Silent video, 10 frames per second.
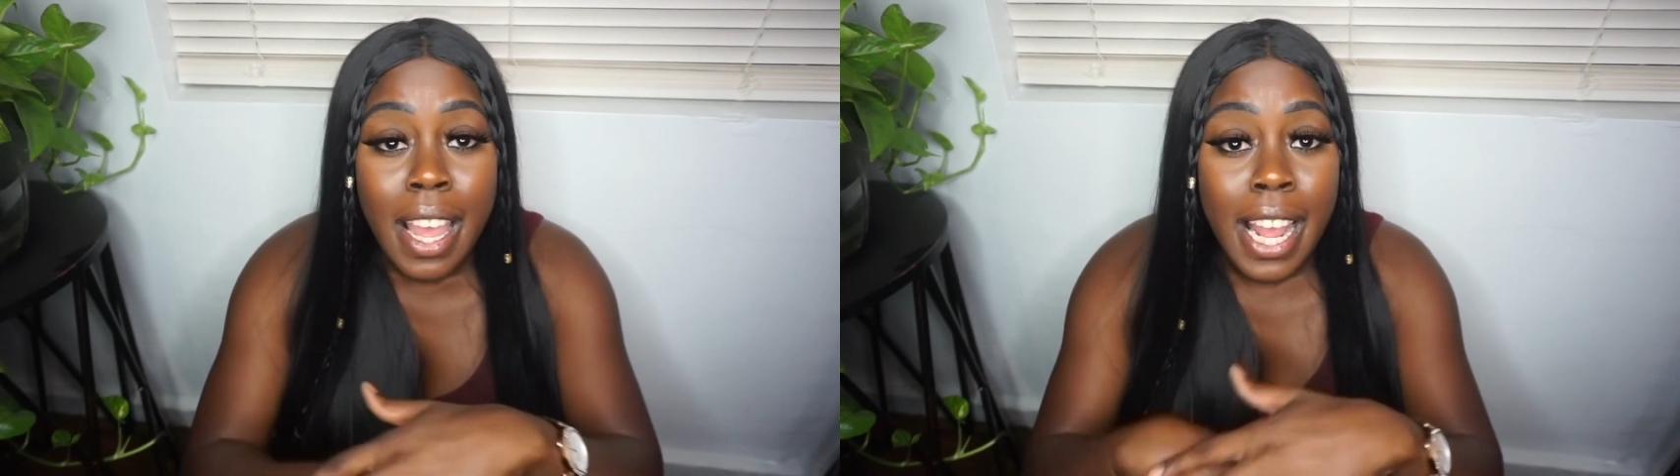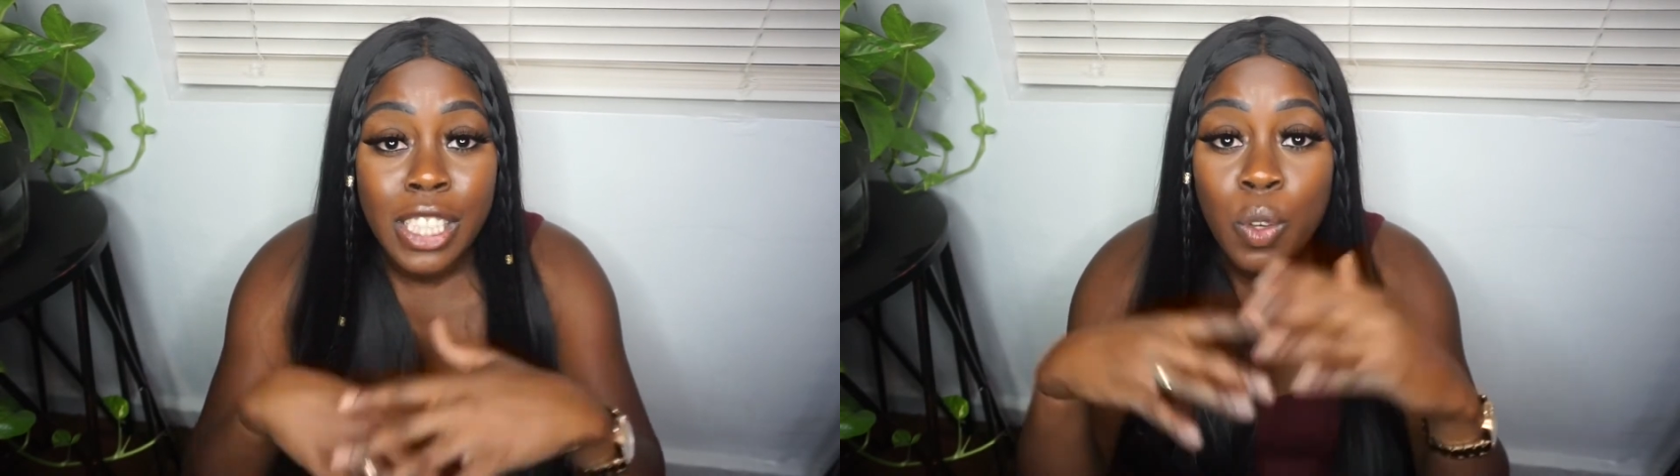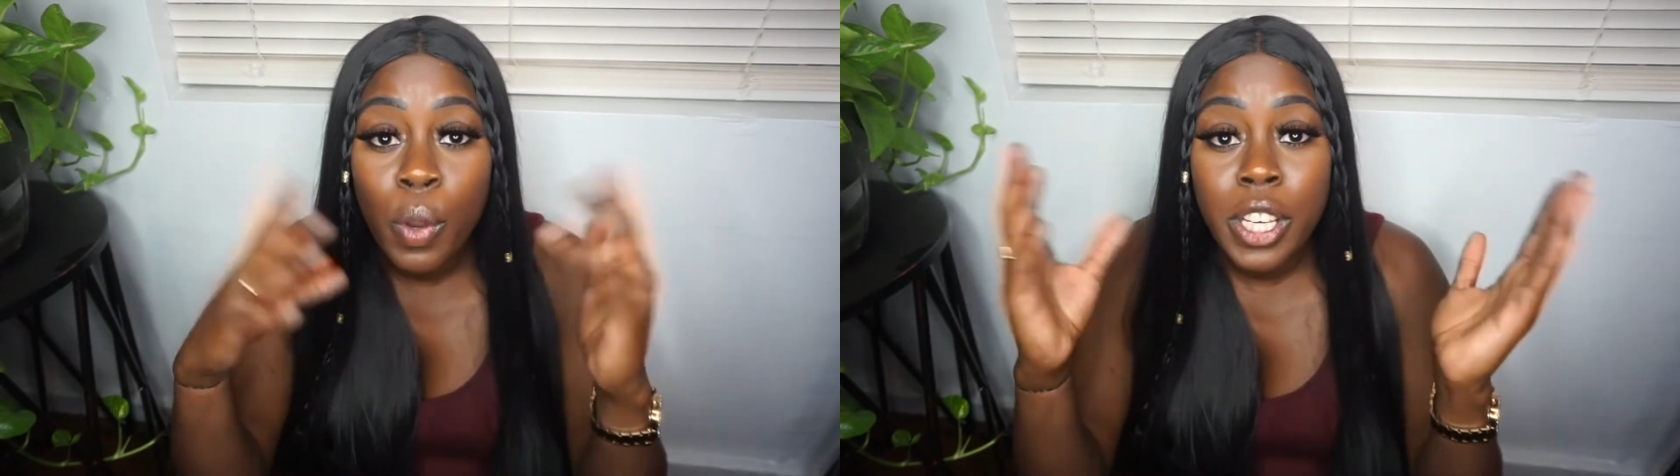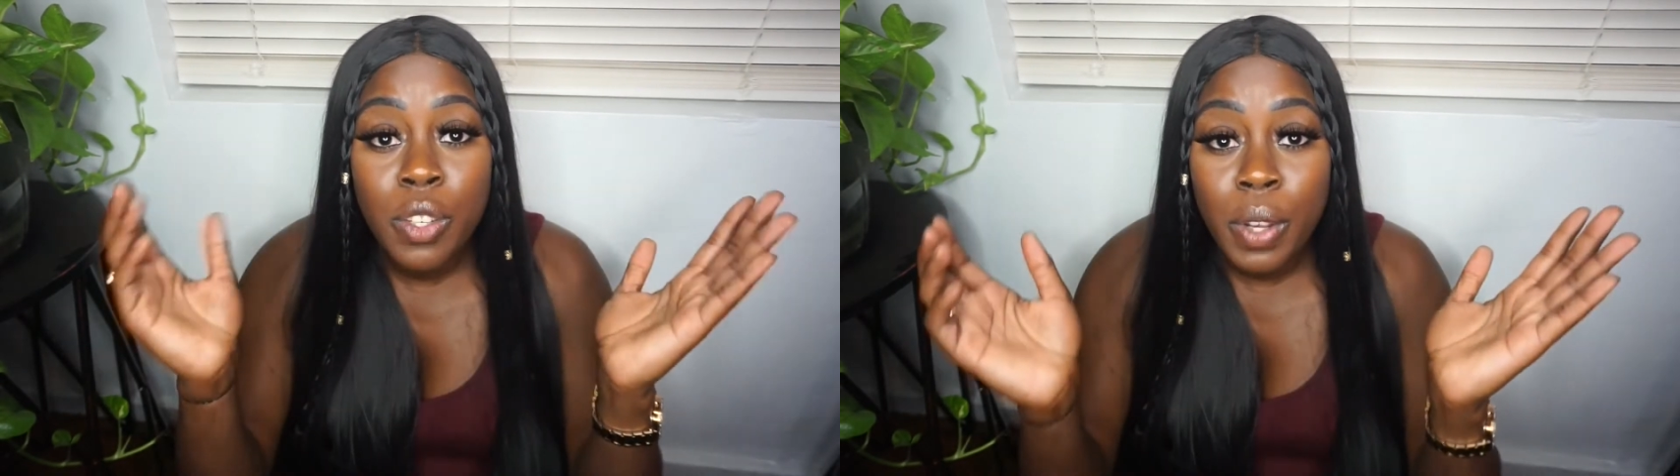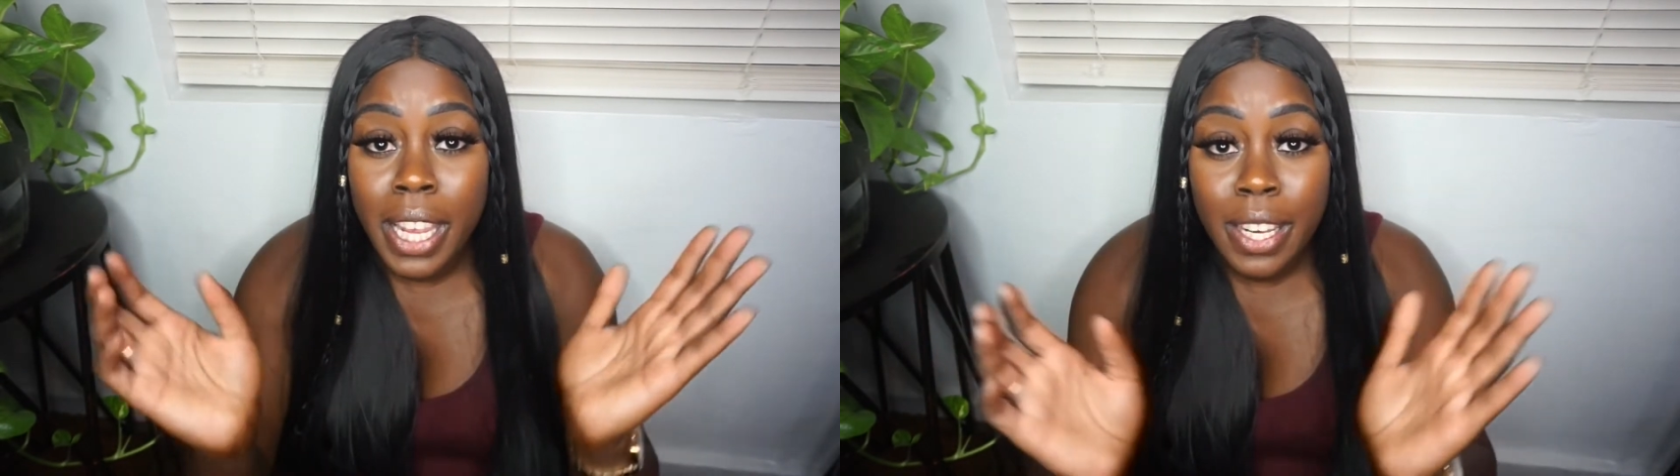It's going
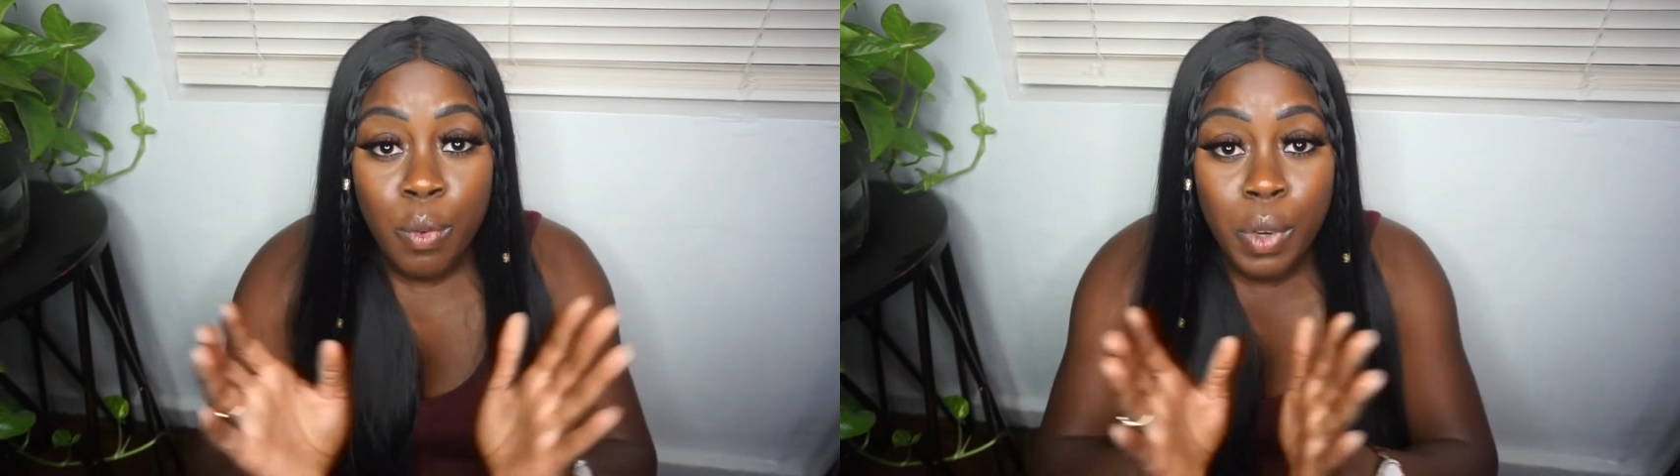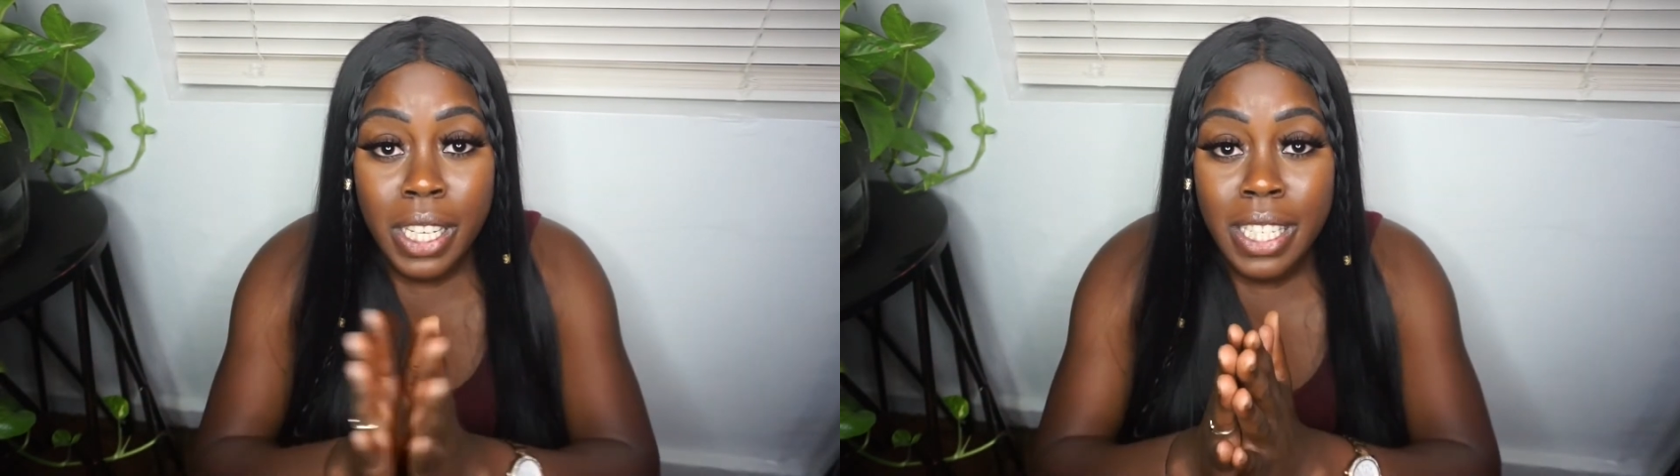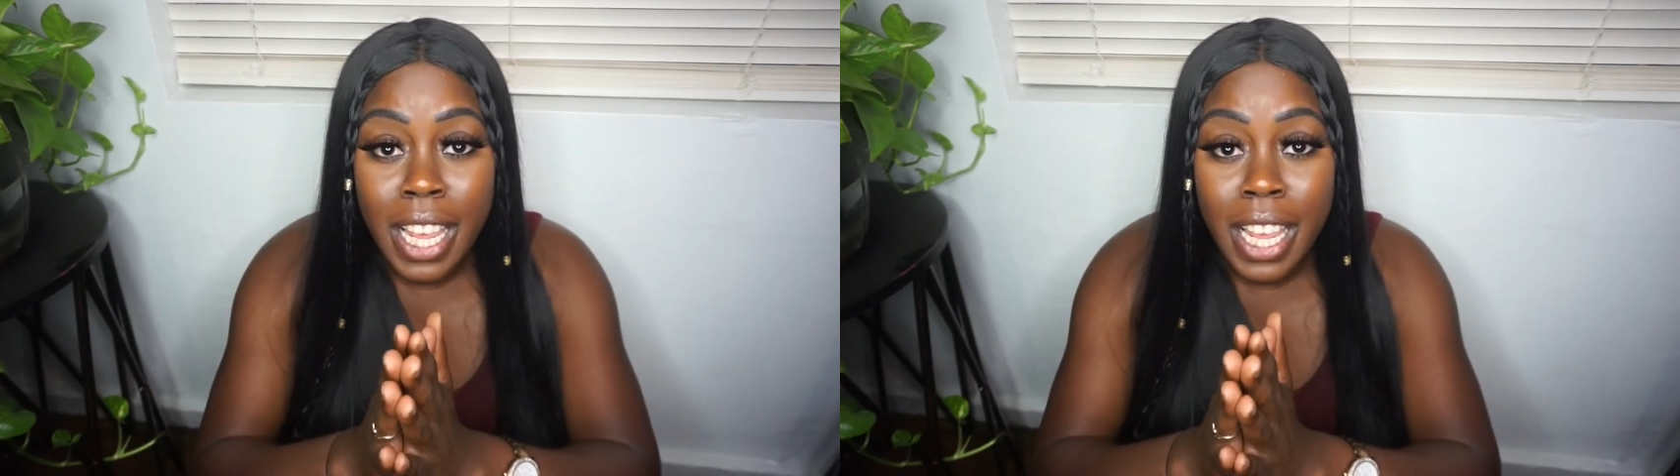to end one